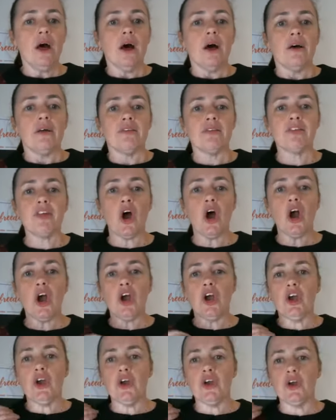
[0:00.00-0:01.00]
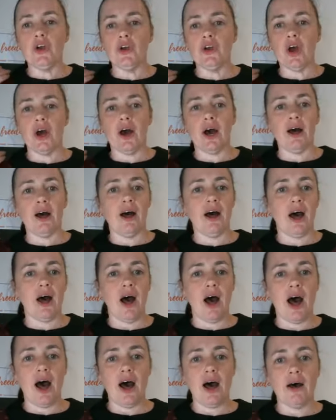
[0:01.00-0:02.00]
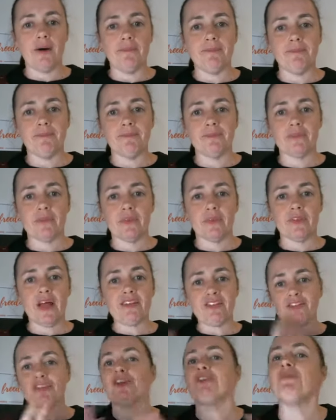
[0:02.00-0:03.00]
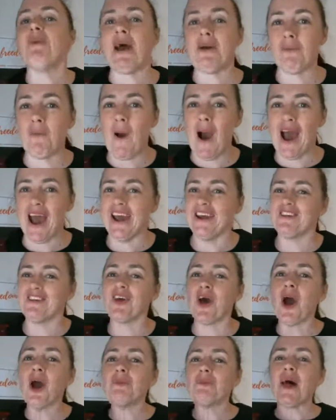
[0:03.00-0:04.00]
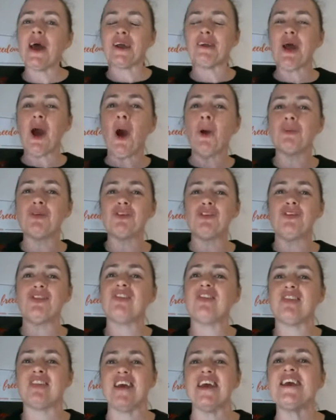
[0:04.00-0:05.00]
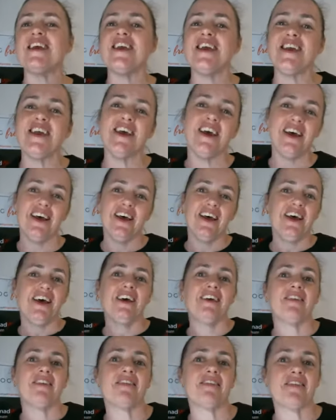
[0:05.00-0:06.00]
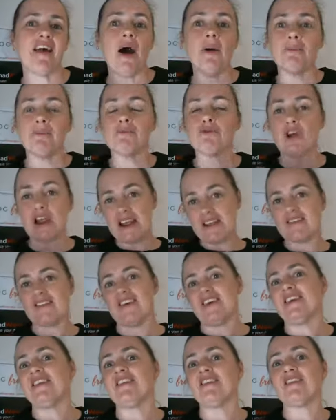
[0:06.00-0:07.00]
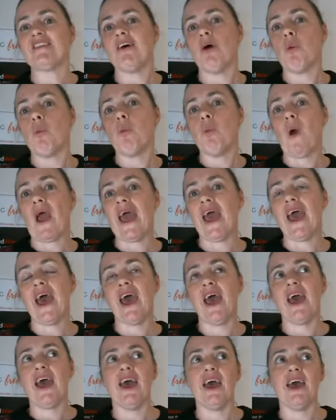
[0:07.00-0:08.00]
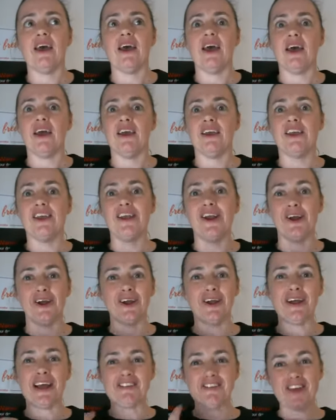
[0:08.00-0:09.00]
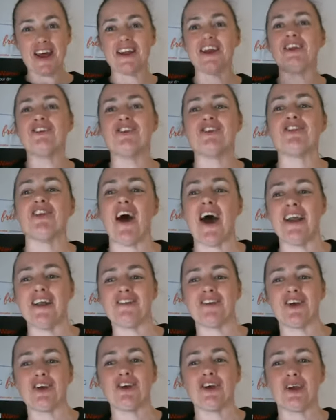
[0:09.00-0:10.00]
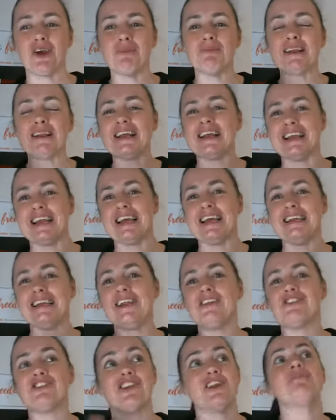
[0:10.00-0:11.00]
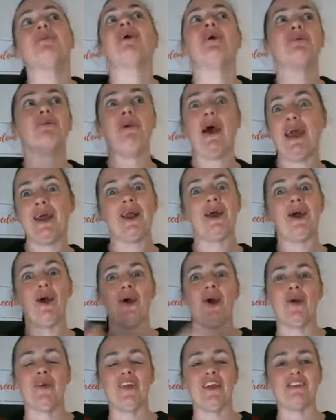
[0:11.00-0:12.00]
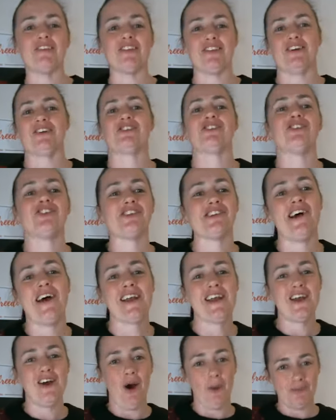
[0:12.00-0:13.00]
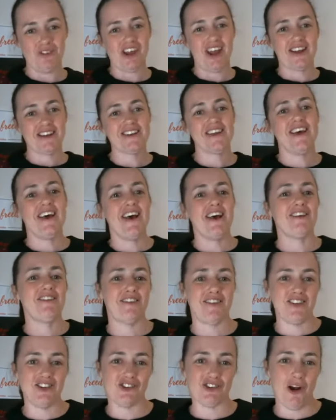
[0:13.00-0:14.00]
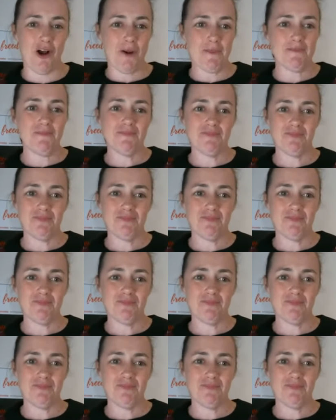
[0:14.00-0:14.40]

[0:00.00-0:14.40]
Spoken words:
So that's sort of my why. So I hope that helps you see some reasons where, you know, starting a new site is a completely legitimate way to go, that it's not just shiny object syndrome.